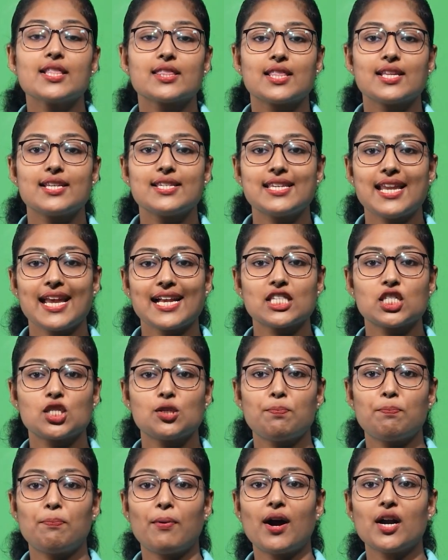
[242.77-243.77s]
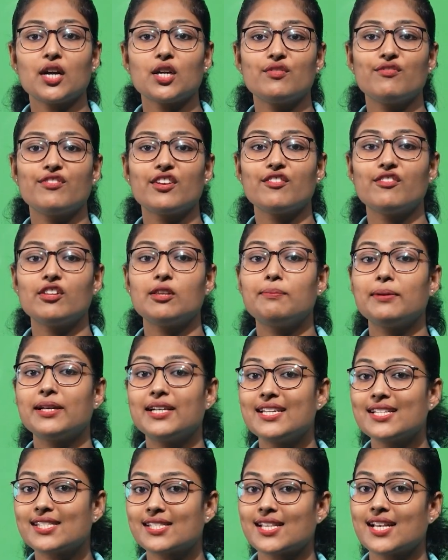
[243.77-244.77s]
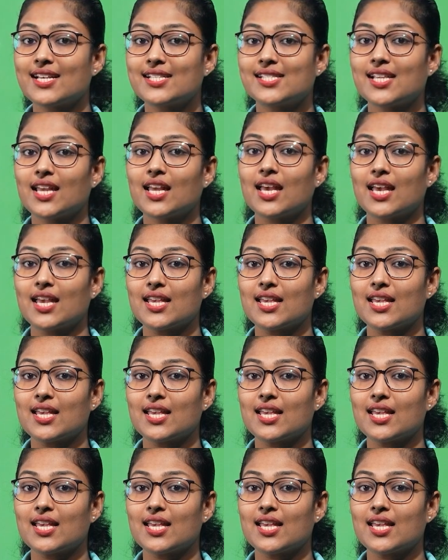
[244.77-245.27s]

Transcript: The next part we will be discussing